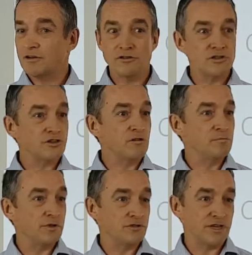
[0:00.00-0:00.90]
Not just
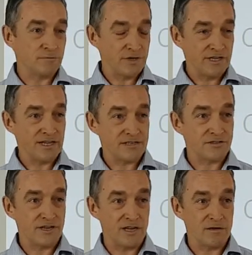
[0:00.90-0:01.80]
on budget, but in
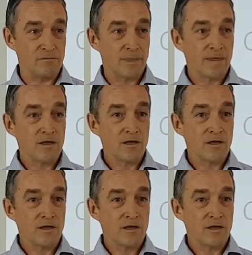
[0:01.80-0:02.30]
less time.